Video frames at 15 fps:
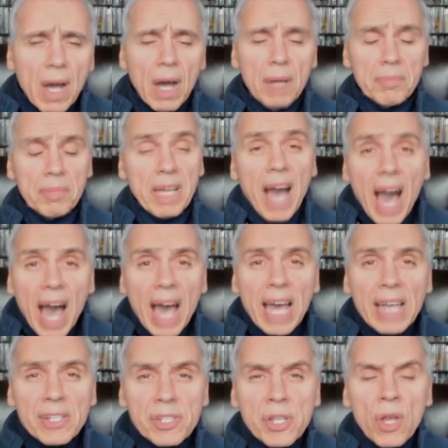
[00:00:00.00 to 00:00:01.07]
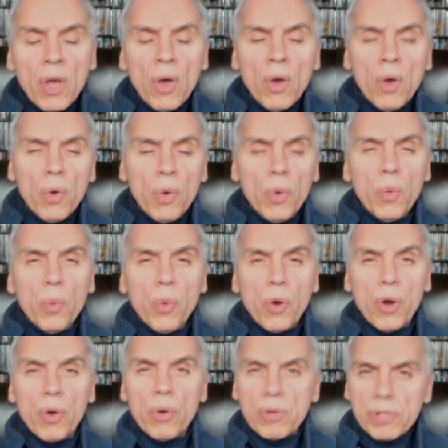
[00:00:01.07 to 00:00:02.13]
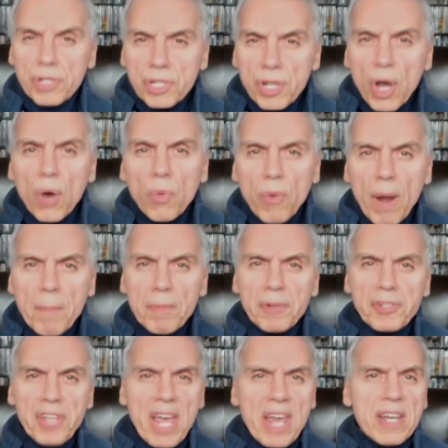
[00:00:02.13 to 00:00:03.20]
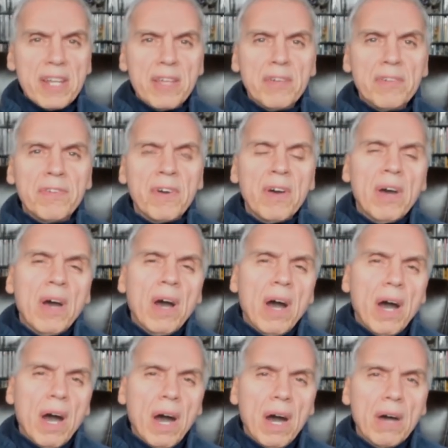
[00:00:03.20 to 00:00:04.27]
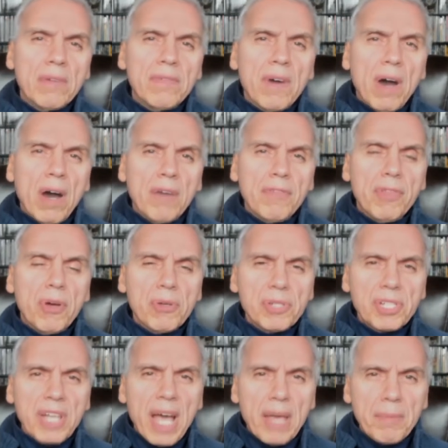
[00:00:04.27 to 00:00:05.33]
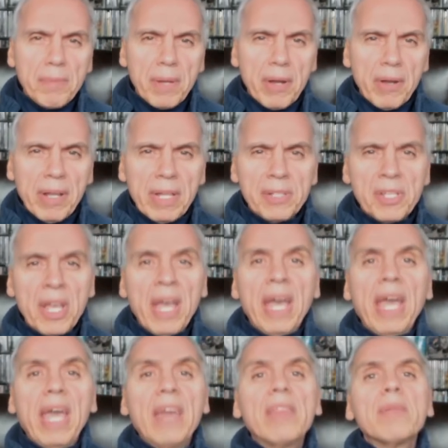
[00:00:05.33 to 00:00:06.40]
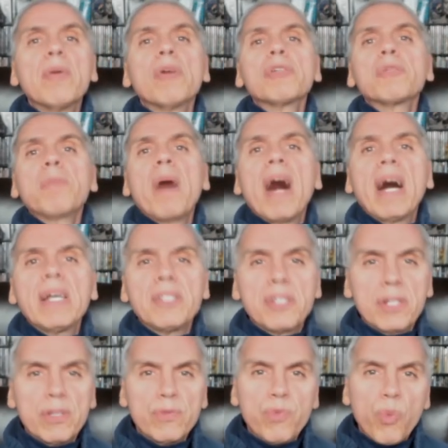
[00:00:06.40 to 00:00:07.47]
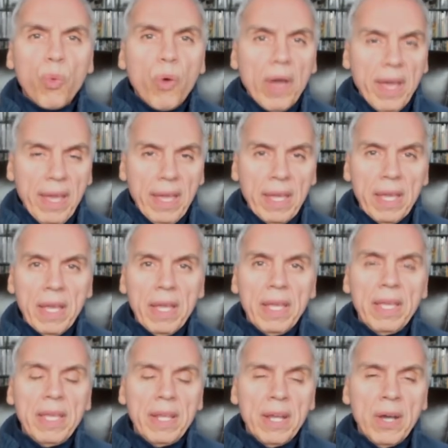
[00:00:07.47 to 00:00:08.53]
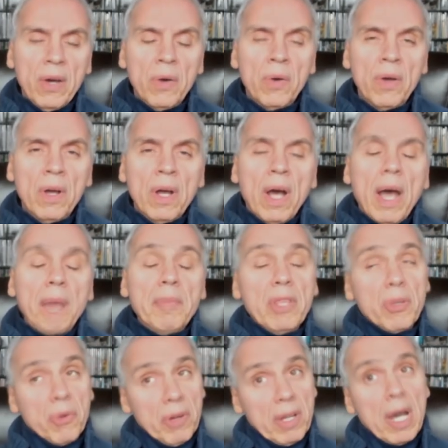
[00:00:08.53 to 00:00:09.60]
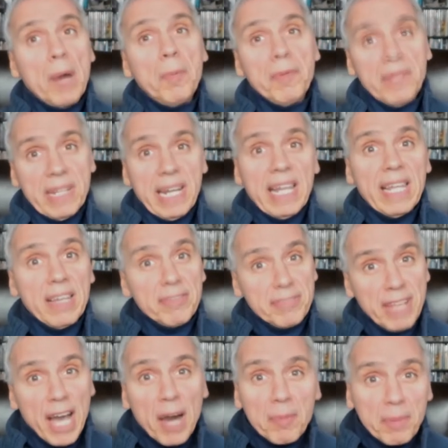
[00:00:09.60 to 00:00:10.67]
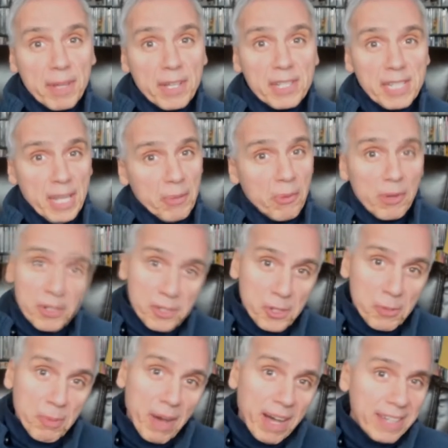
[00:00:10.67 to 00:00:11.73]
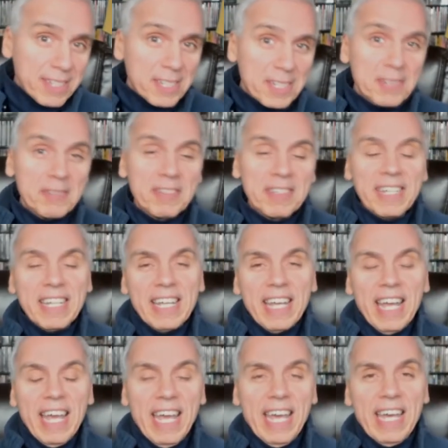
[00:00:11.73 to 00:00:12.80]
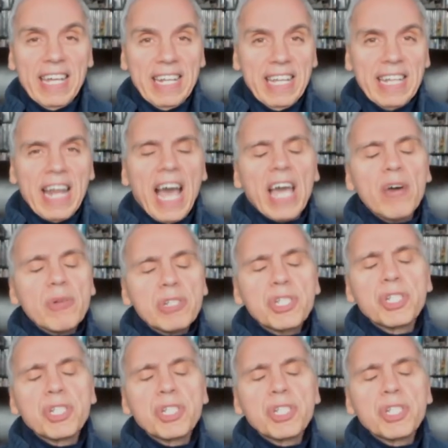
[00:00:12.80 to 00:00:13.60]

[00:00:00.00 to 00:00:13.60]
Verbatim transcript: um, guys who were so representative of, of those time periods in the most positive way. You know, I mean, there were a couple that I left out because they weren't so positive. And, Ooh, and I'd I, be